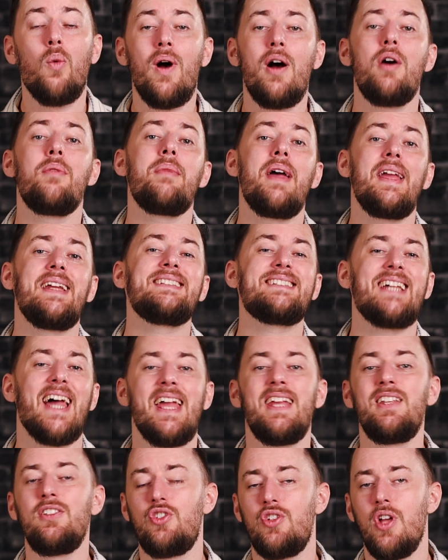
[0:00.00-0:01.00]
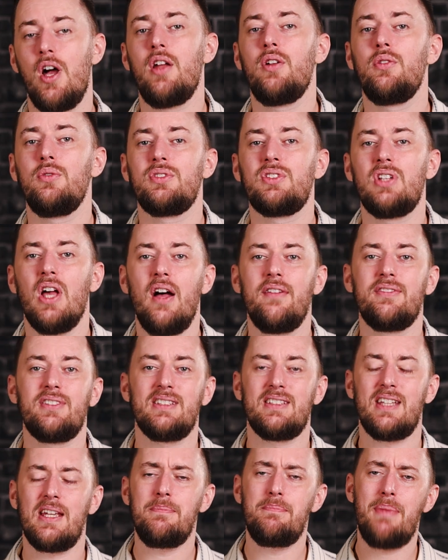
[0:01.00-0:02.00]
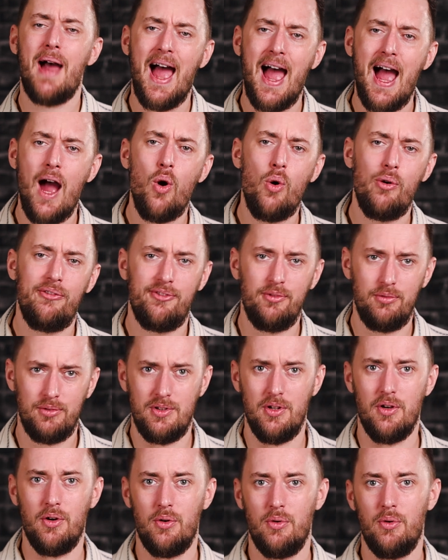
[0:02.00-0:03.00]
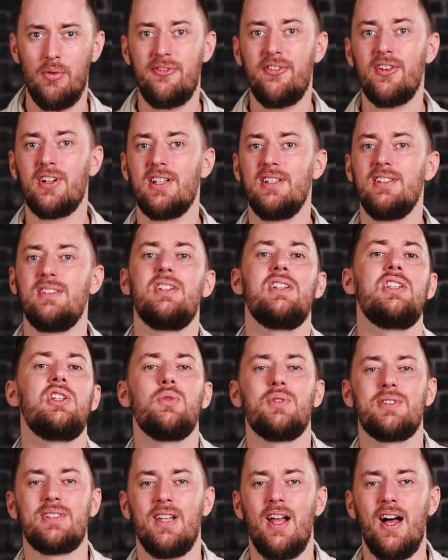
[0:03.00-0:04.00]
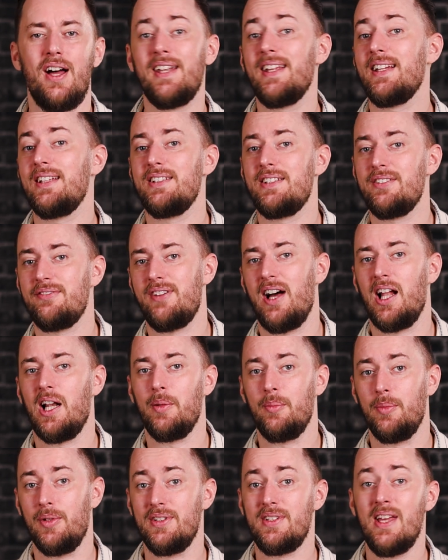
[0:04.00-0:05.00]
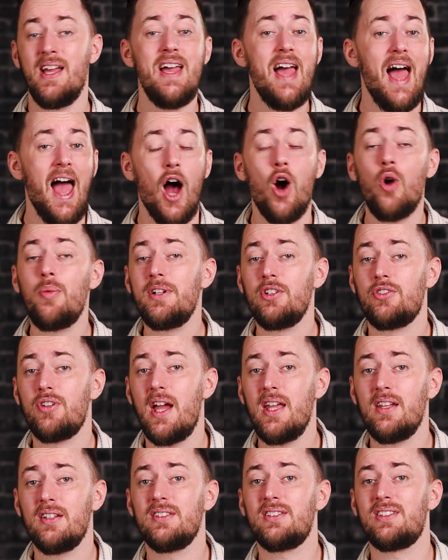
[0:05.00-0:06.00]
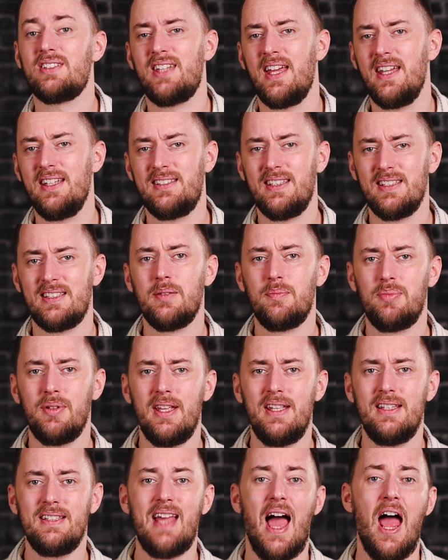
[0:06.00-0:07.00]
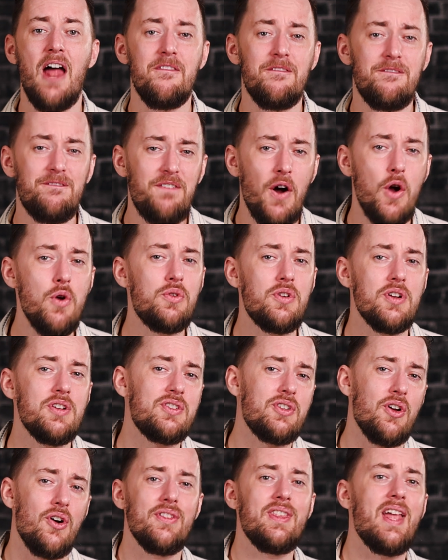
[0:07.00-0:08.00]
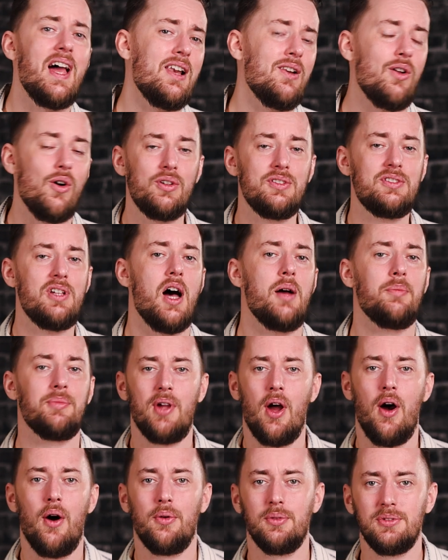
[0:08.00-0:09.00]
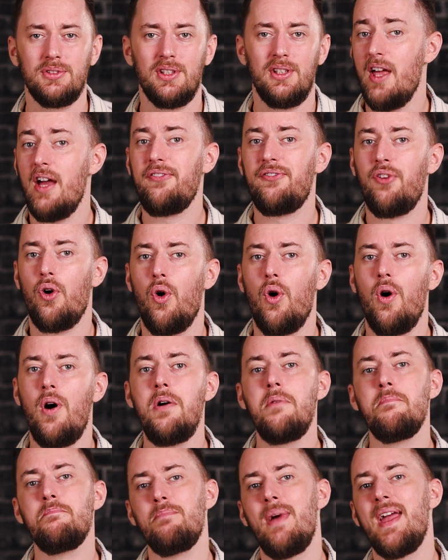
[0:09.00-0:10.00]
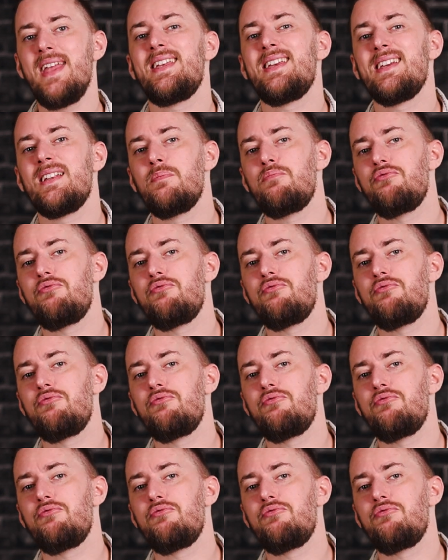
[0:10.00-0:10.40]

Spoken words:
well-maintained journal serves as a powerful tool for continuous learning and development, helping traders stay disciplined and focused on their long-term goals. Therefore, make it a